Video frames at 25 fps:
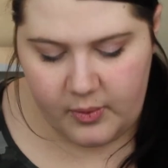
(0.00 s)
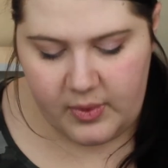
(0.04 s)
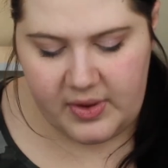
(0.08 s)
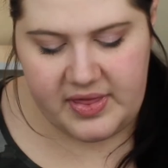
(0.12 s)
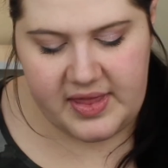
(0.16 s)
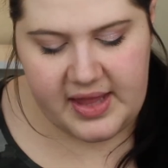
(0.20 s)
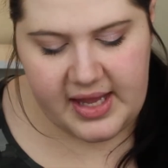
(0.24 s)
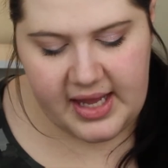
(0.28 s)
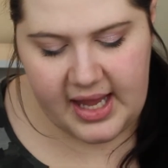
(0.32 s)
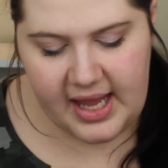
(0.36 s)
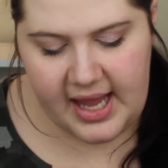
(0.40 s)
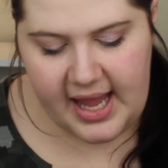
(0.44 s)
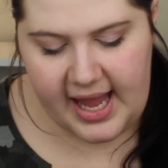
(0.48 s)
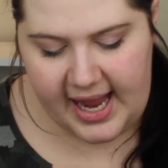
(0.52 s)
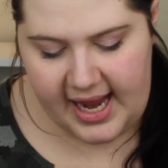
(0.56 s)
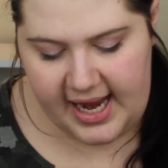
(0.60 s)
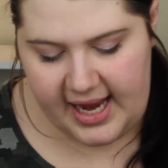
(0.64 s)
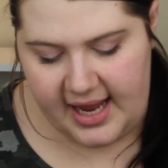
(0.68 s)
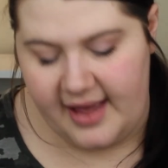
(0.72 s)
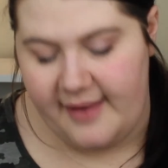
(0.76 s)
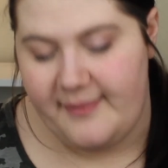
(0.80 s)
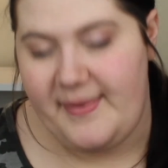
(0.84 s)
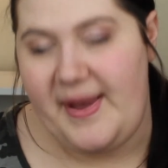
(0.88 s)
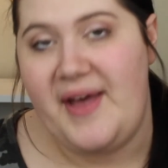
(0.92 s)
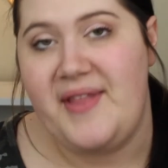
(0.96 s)
One thing I
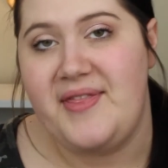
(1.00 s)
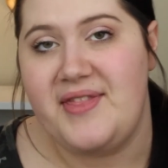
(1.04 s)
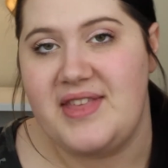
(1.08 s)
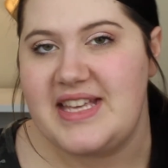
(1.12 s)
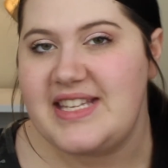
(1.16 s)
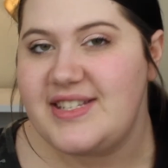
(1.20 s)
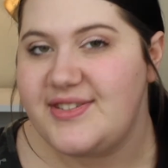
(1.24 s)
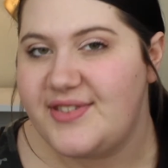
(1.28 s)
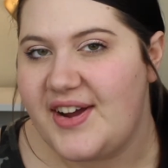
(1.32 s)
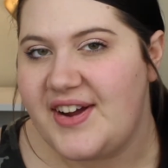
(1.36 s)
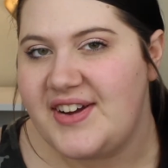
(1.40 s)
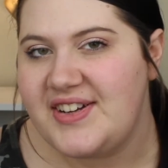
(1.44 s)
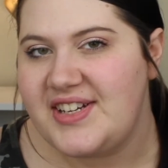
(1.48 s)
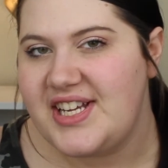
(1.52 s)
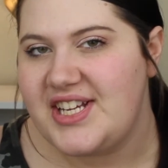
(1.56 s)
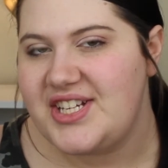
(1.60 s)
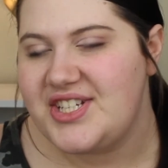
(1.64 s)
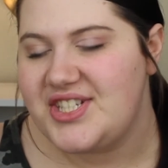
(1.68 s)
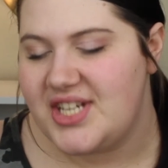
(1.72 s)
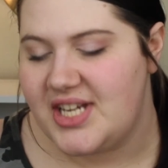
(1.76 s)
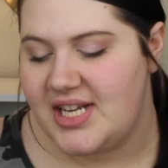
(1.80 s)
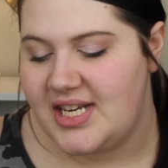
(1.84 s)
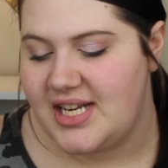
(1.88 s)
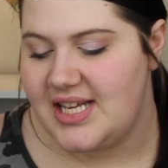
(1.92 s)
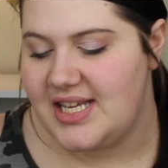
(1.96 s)
hate about this
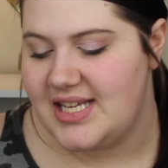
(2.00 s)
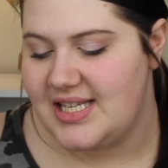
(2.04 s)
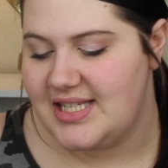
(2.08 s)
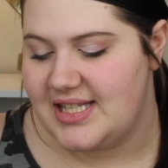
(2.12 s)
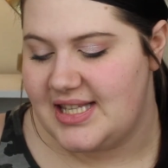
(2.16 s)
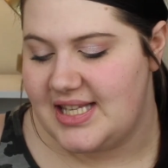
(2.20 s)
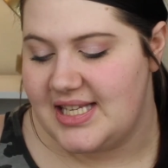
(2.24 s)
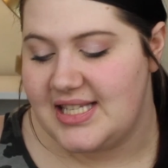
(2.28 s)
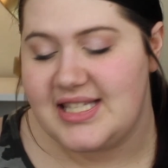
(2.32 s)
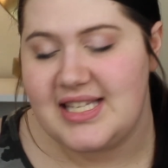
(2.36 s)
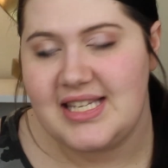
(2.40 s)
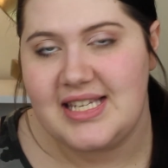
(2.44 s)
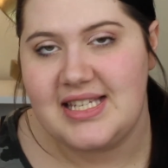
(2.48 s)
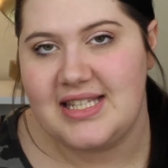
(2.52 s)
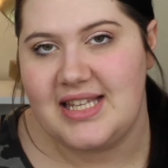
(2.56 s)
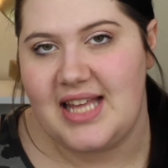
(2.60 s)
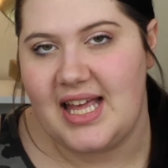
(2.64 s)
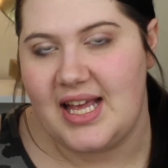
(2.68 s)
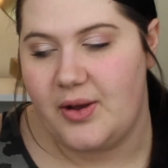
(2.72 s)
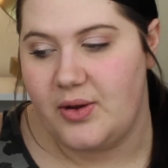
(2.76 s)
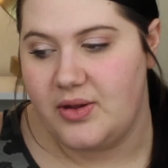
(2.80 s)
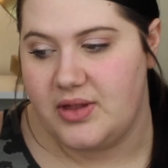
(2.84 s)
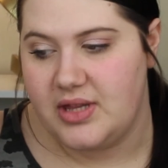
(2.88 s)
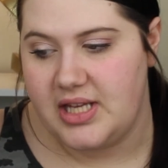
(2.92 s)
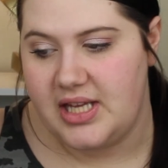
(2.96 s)
foundation is this is
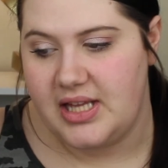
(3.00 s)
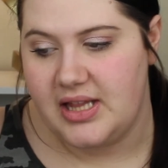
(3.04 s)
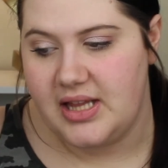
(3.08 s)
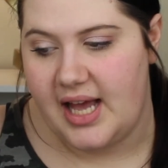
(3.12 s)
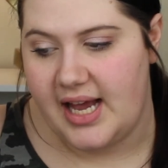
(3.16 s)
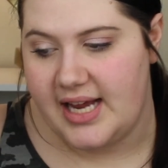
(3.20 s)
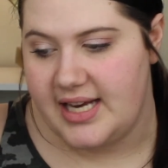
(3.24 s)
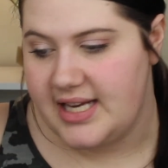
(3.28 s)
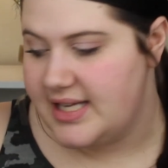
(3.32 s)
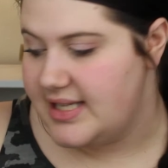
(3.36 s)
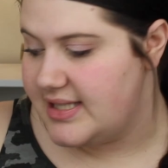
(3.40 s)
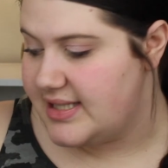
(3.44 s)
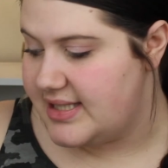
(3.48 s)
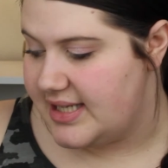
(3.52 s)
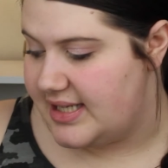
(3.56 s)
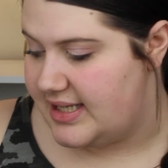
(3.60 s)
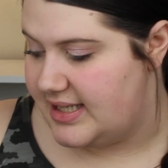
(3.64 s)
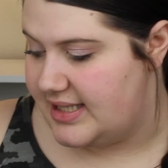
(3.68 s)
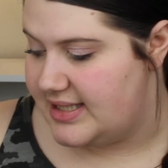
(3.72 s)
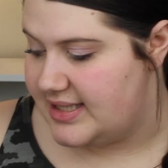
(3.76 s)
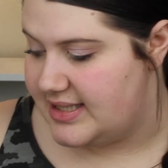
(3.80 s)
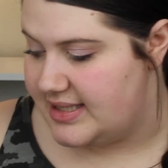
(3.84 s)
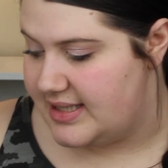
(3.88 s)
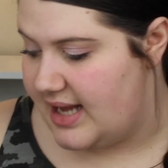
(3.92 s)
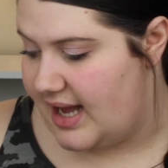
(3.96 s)
like the lightest and
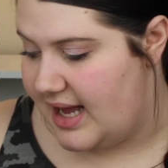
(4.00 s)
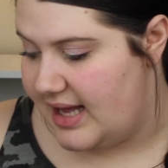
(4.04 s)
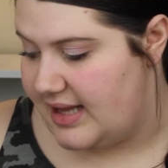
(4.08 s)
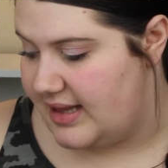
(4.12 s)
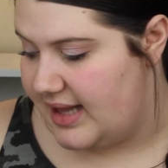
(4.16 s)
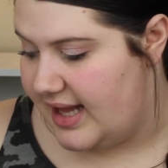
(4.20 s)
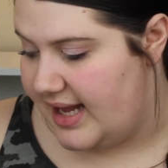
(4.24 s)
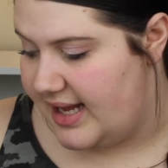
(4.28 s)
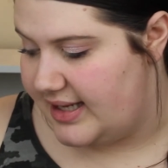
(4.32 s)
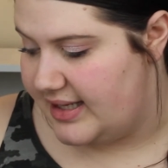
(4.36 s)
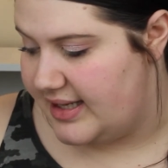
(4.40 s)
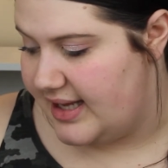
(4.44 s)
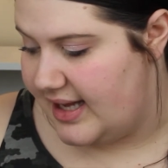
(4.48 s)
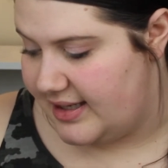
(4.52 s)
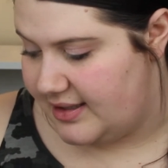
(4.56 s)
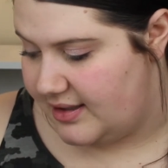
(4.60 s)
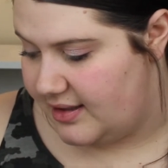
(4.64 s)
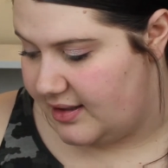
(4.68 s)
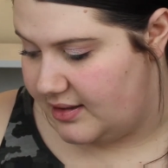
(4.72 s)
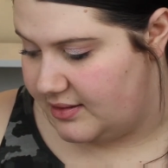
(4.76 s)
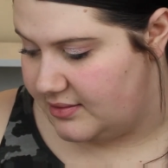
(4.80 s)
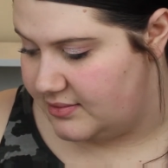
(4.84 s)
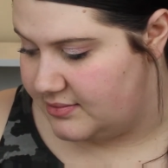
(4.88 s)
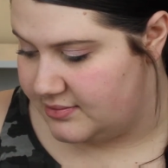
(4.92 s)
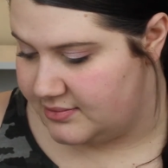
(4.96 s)
it's not light at
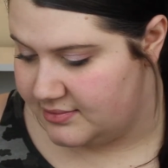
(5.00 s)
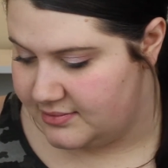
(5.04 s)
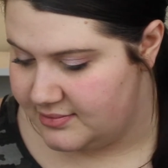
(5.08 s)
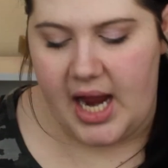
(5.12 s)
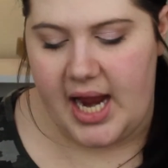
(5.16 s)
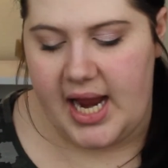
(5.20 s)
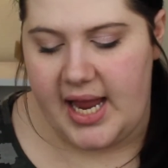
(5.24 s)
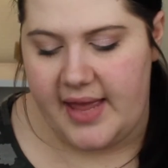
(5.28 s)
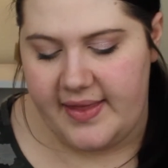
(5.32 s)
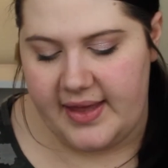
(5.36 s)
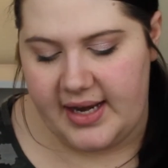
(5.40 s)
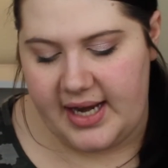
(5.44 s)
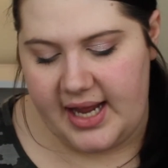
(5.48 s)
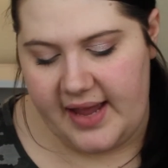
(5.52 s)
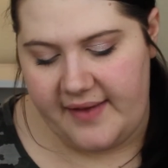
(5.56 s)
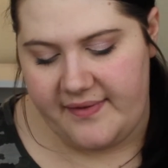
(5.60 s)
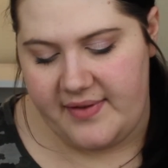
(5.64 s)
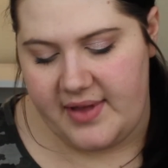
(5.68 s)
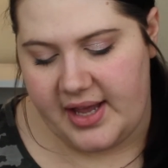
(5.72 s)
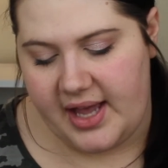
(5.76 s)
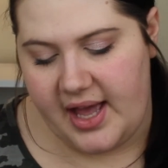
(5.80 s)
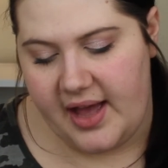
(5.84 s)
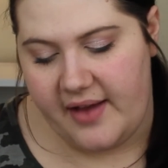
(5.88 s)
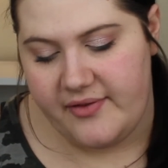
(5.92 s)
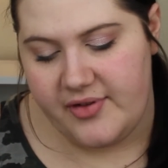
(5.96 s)
all. Alright, and then I have
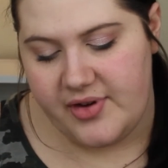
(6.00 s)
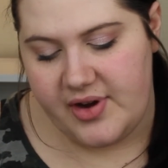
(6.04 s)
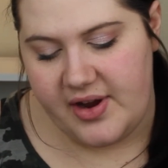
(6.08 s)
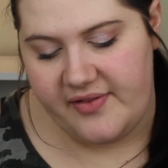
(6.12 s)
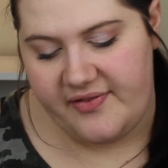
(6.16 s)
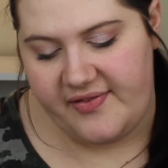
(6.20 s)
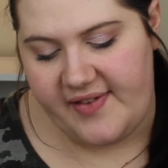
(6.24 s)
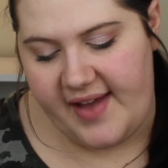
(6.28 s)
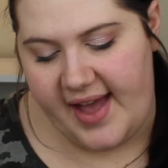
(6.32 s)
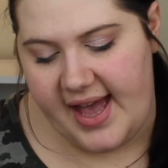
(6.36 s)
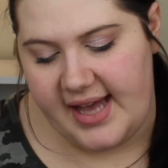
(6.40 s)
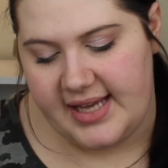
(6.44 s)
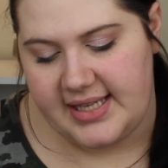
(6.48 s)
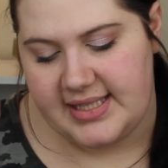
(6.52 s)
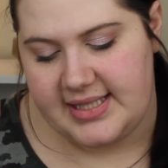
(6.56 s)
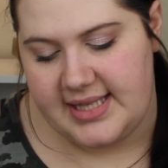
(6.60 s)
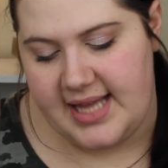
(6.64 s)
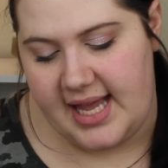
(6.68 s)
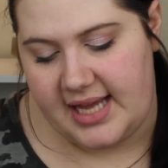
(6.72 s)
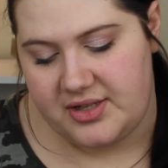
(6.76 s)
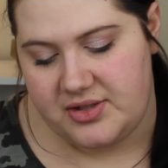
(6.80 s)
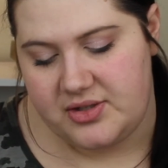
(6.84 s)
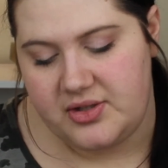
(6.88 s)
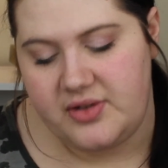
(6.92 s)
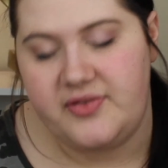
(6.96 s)
the Cover FX
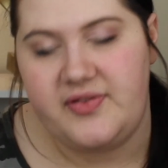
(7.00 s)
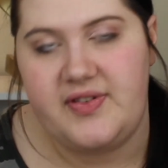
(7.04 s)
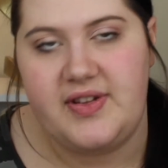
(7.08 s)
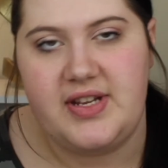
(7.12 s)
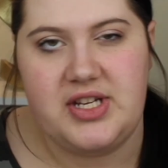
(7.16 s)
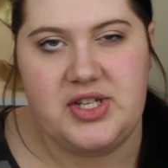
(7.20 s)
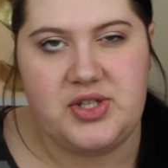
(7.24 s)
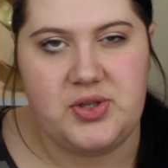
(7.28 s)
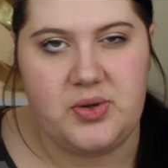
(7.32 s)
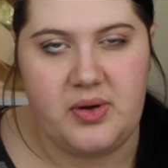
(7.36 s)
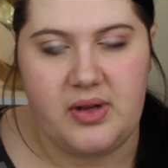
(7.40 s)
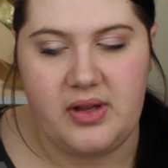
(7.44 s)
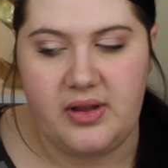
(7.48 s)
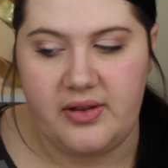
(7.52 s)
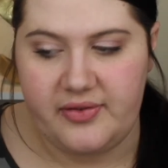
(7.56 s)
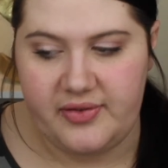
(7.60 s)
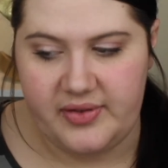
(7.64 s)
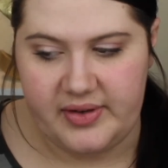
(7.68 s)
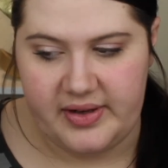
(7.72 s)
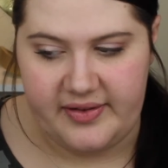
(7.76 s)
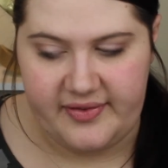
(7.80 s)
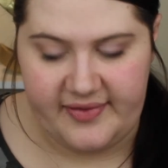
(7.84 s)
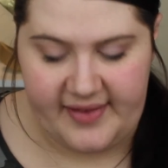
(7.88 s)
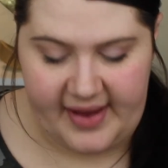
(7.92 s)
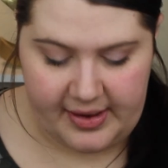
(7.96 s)
Natural Finish
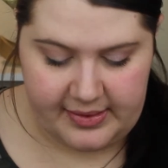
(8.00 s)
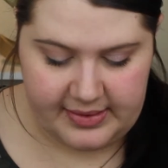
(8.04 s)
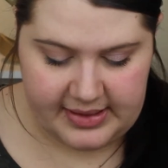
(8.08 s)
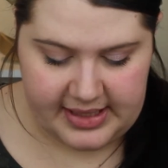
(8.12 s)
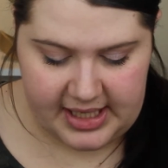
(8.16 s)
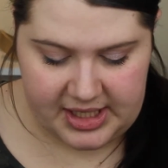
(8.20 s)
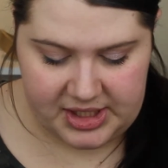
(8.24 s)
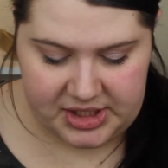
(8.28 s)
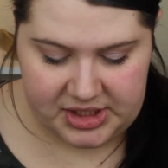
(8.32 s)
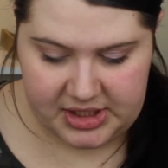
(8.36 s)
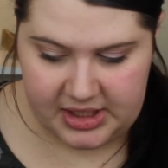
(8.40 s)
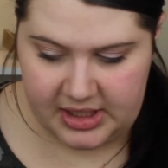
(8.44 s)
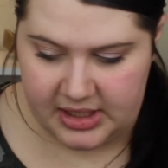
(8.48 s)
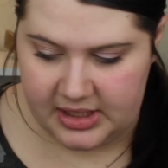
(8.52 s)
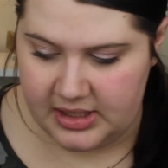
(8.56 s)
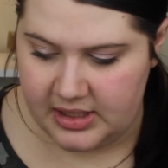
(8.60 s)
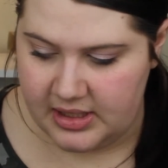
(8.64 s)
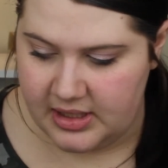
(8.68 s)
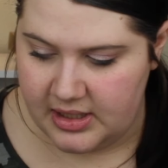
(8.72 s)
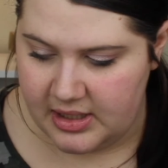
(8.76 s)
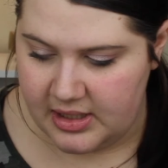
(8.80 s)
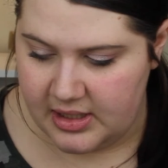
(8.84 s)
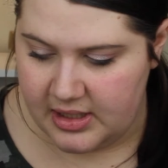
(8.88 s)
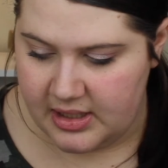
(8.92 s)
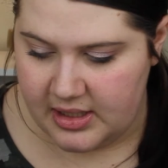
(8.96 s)
Oil-Free
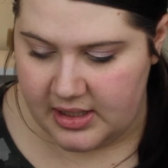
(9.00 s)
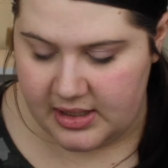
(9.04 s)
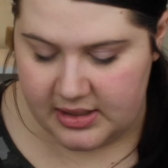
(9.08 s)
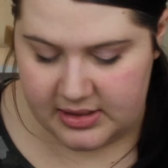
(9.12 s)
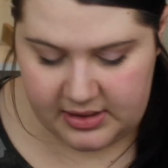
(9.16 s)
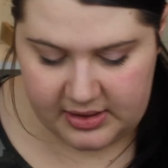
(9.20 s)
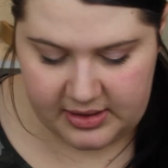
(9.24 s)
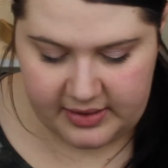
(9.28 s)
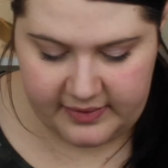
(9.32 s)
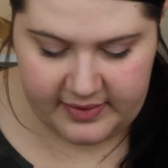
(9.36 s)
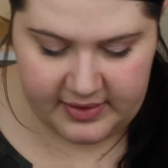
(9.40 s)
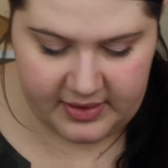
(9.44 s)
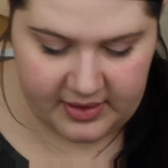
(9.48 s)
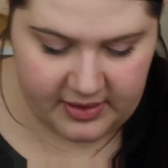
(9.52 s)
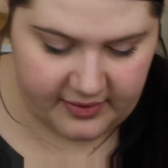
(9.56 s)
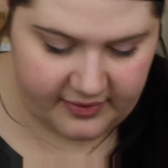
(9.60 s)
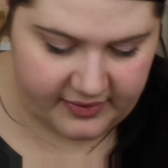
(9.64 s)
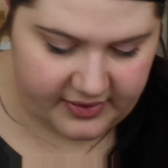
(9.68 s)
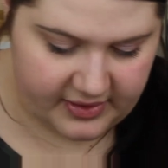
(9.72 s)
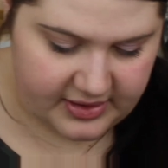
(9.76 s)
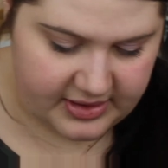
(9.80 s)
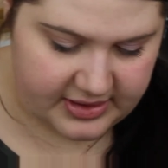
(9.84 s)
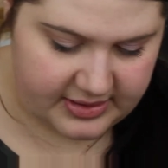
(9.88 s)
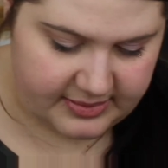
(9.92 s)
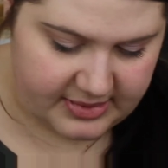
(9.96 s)
Foundation. Don't even know if
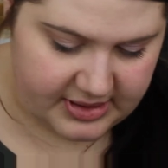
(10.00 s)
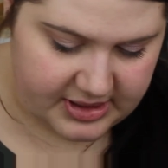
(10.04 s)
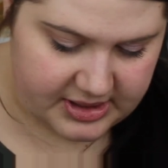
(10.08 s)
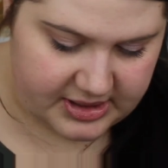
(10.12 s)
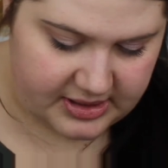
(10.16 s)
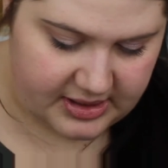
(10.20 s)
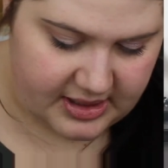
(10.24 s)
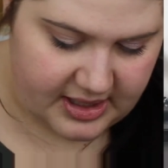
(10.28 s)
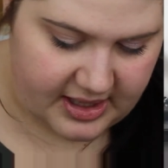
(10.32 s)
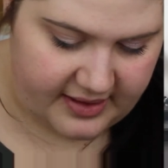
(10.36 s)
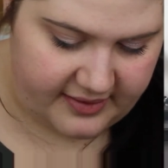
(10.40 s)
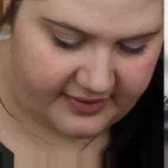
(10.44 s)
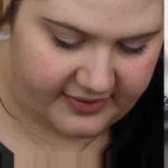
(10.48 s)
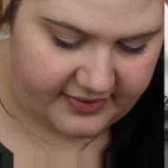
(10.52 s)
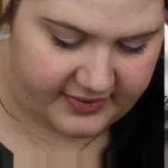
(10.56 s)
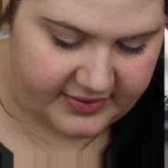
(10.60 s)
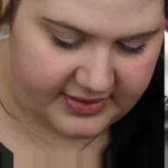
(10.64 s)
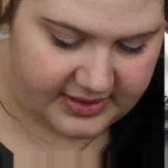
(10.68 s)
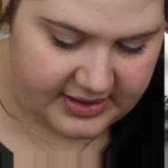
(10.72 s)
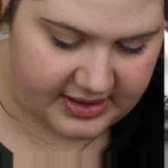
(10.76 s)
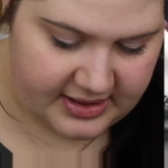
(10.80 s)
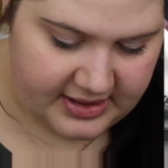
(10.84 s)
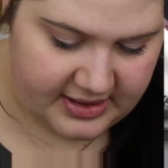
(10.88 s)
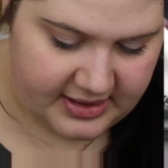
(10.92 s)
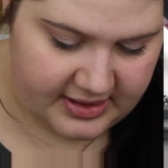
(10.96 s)
there's much
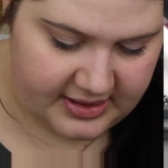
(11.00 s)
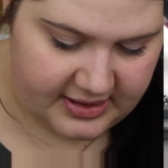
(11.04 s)
left.